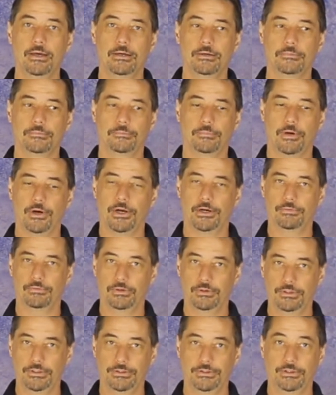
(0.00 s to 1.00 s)
by
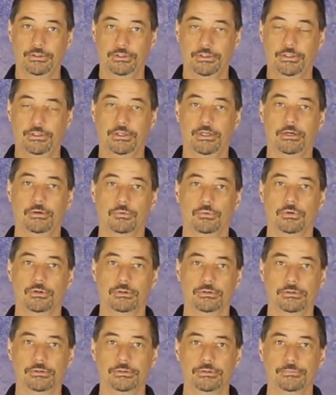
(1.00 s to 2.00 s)
releasing heat
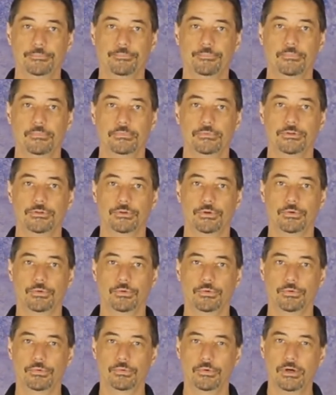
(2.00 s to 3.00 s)
outwards.
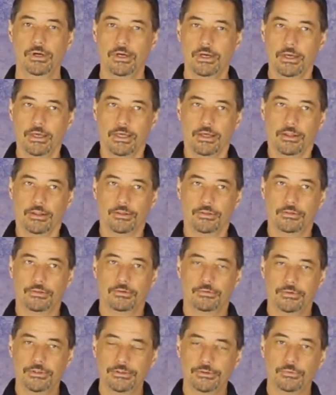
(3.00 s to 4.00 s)
So
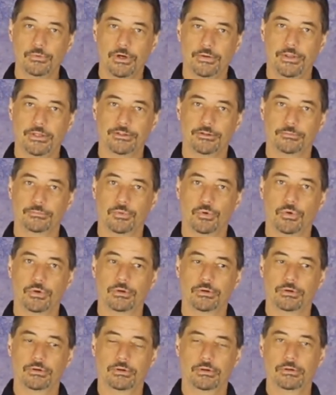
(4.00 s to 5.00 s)
the reason why that's
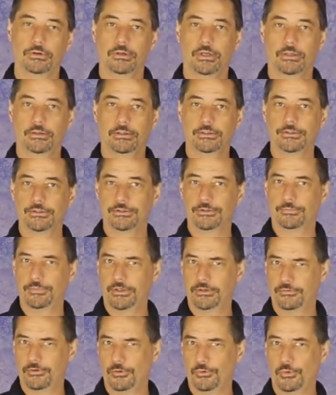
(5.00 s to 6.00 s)
important, and this is a
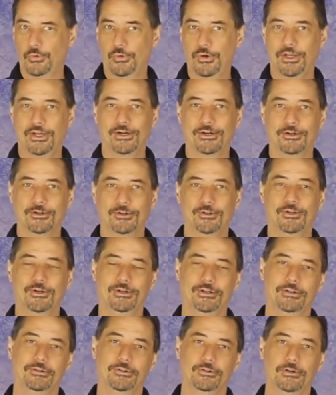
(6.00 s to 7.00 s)
bit of a weird
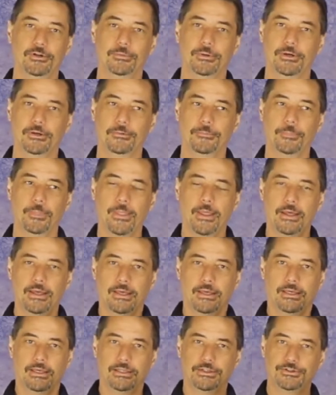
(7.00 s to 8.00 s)
thing to learn about,
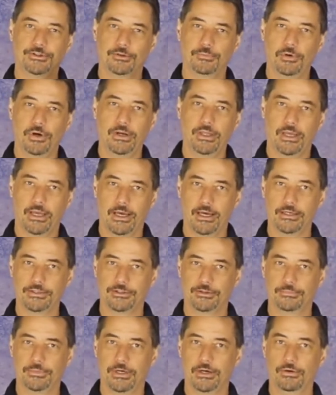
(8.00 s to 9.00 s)
is your body has
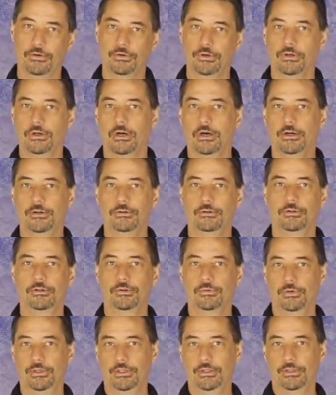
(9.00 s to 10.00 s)
about one hundred twenty